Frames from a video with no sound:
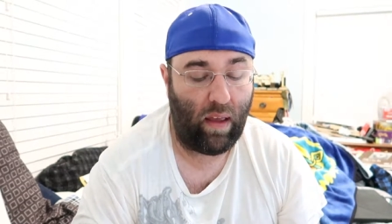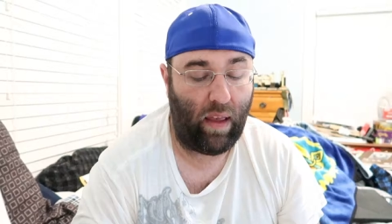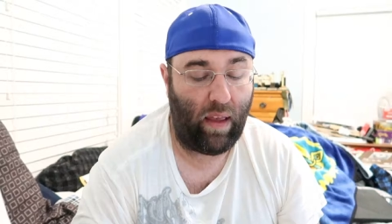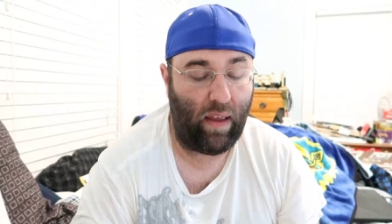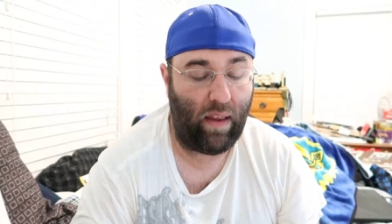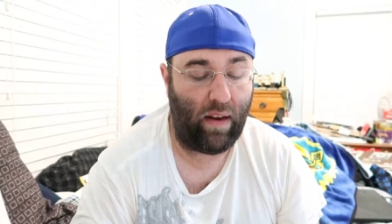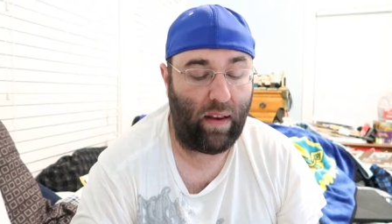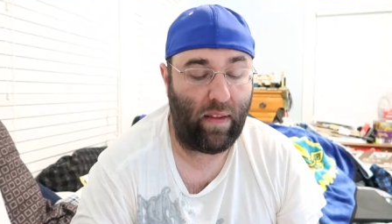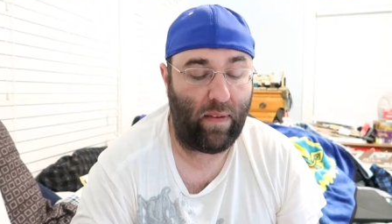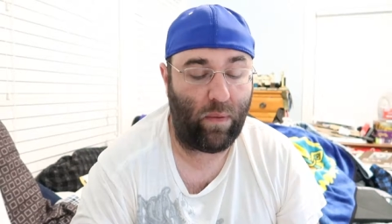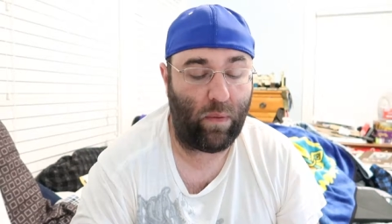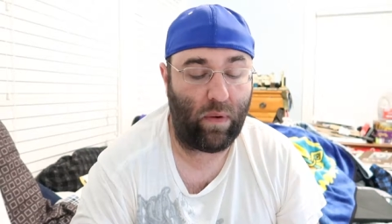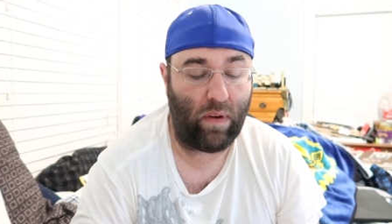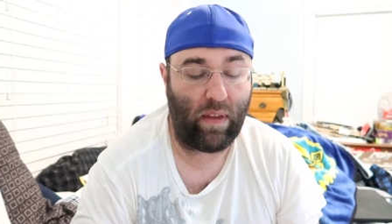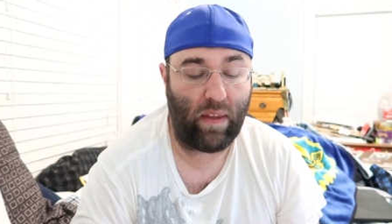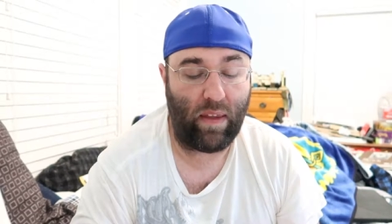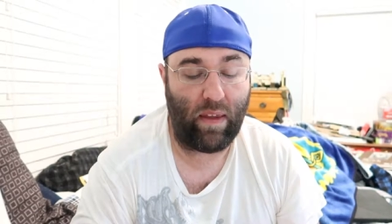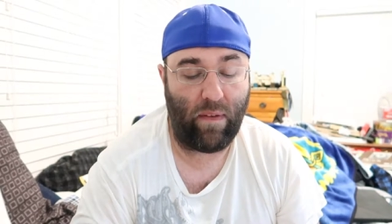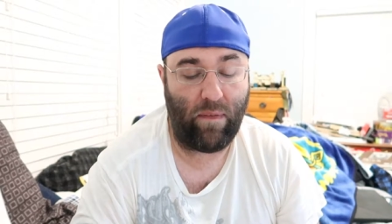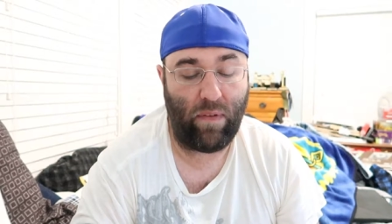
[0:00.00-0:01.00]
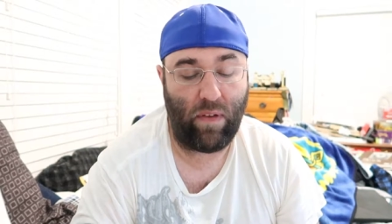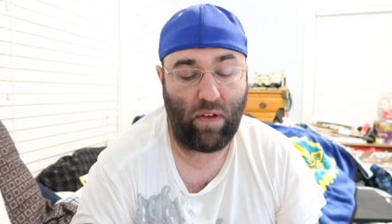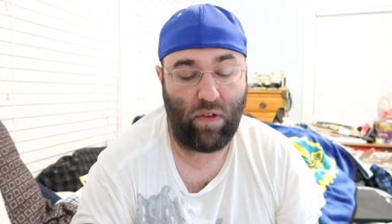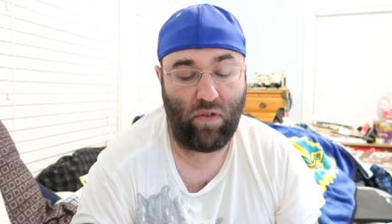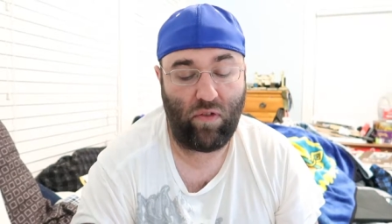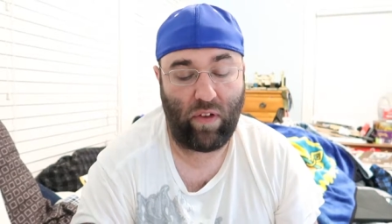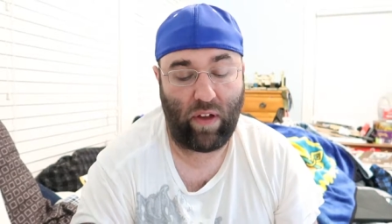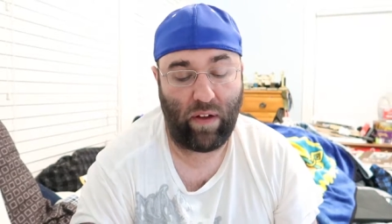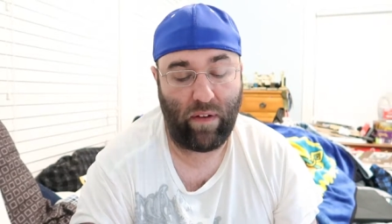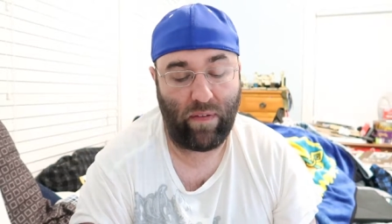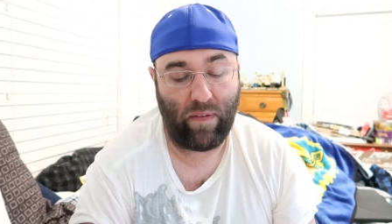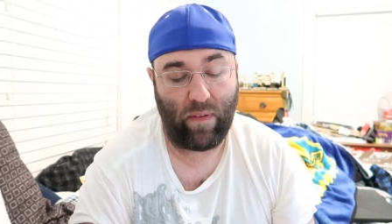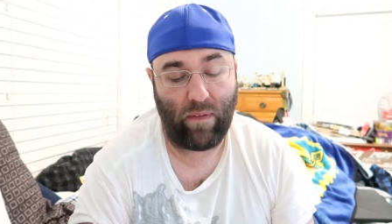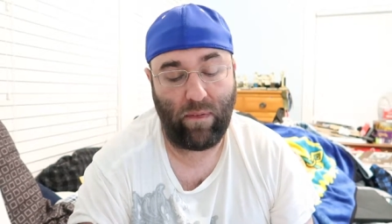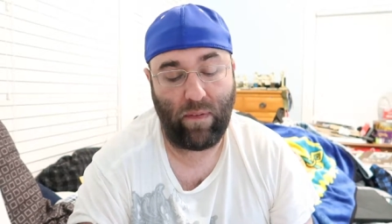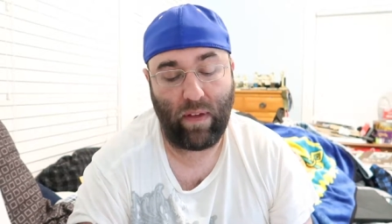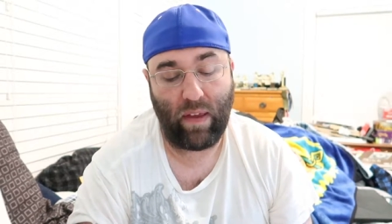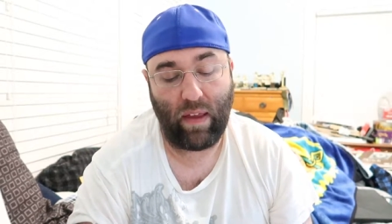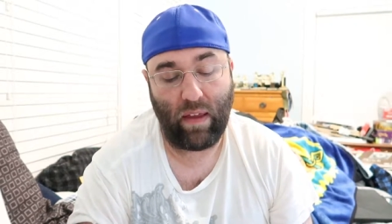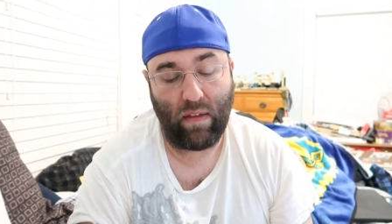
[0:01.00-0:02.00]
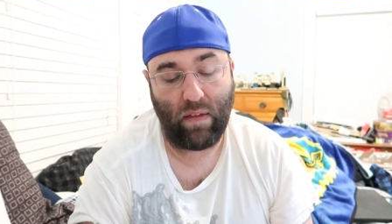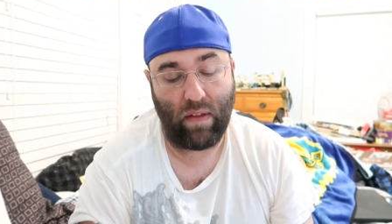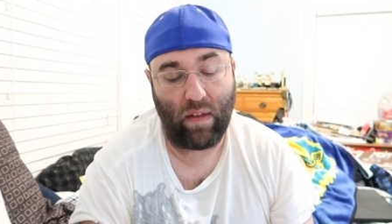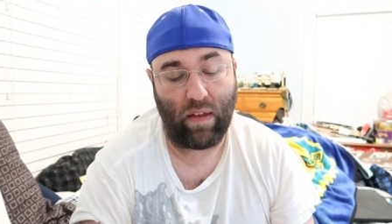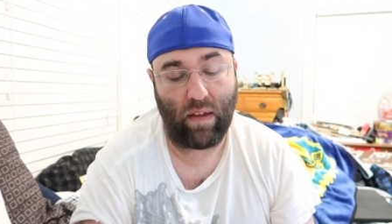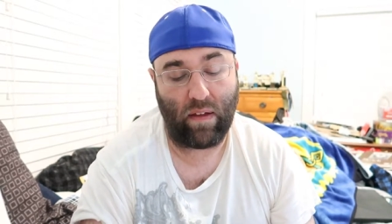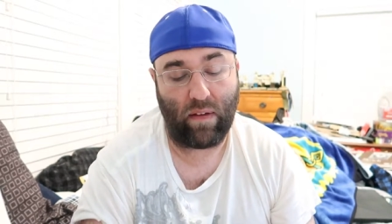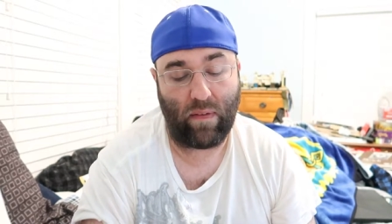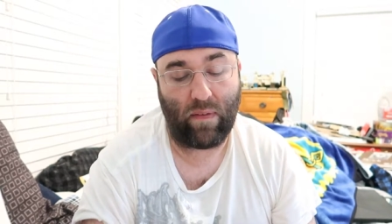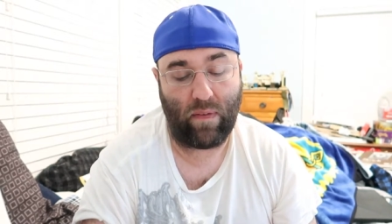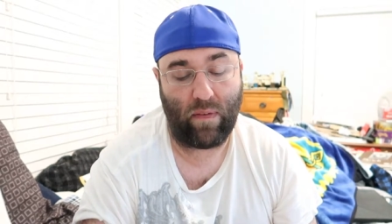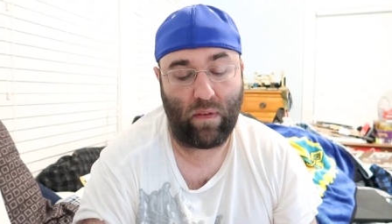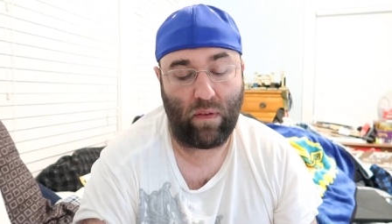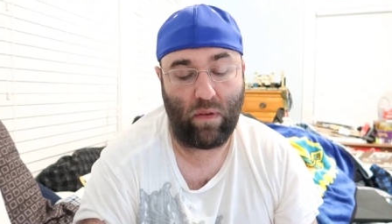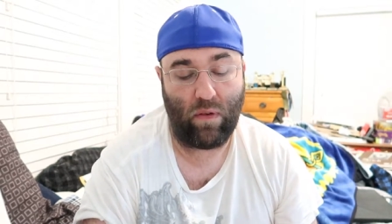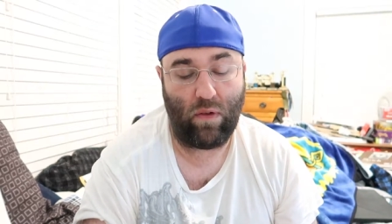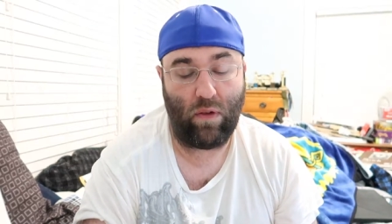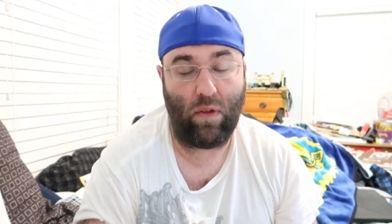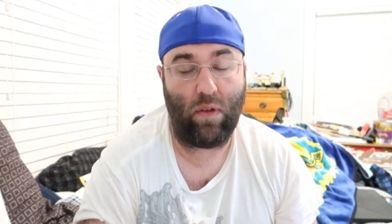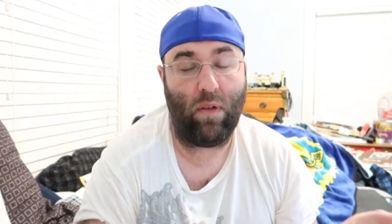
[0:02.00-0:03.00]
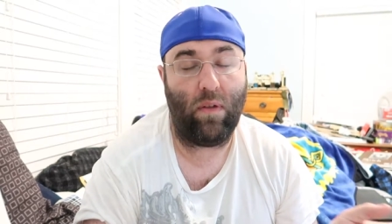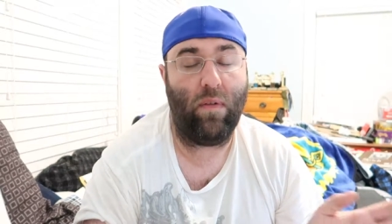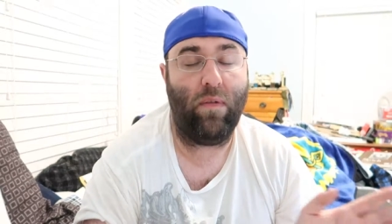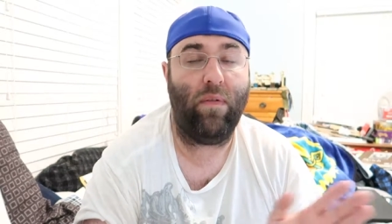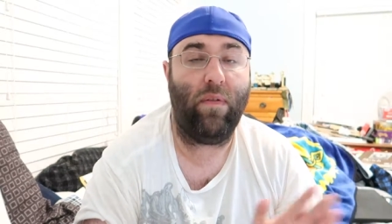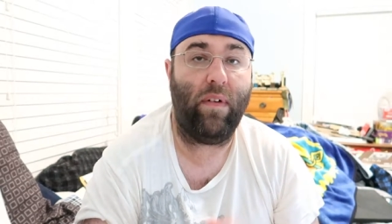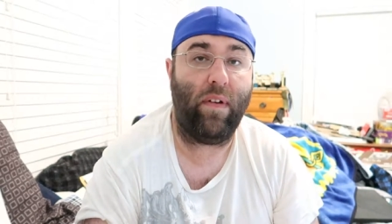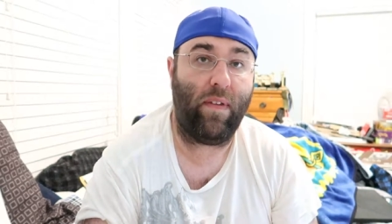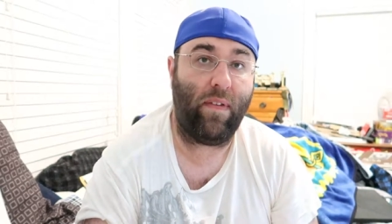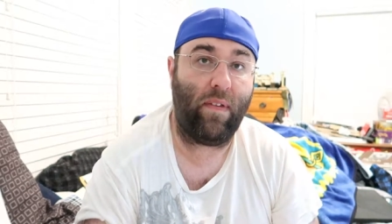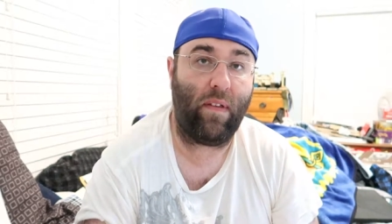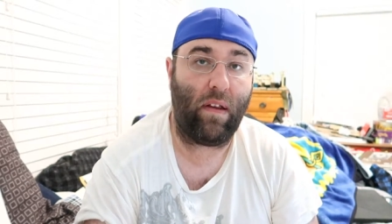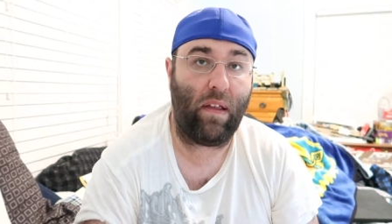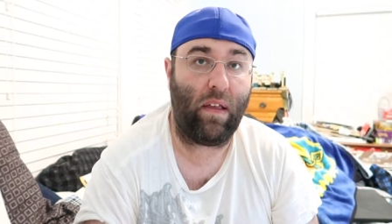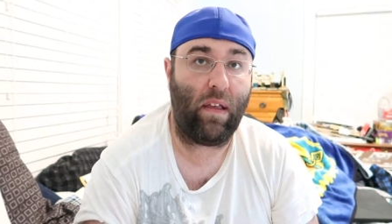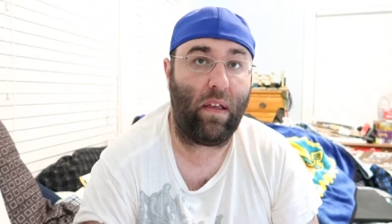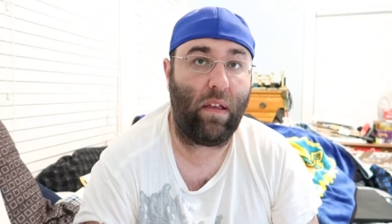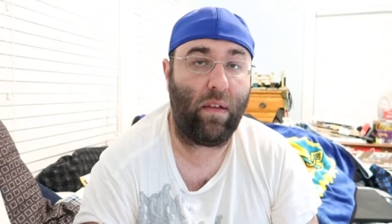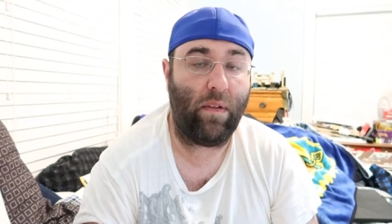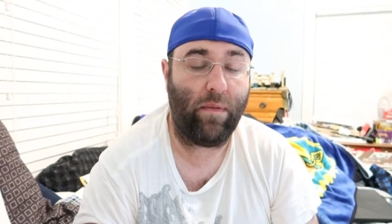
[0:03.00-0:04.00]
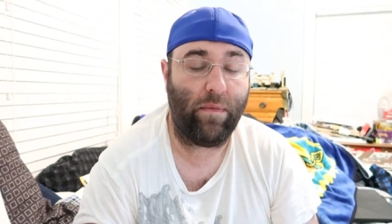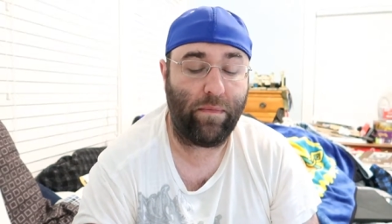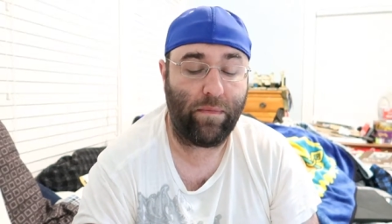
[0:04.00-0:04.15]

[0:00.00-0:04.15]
And he's going to give his shares of Helix to Felicity.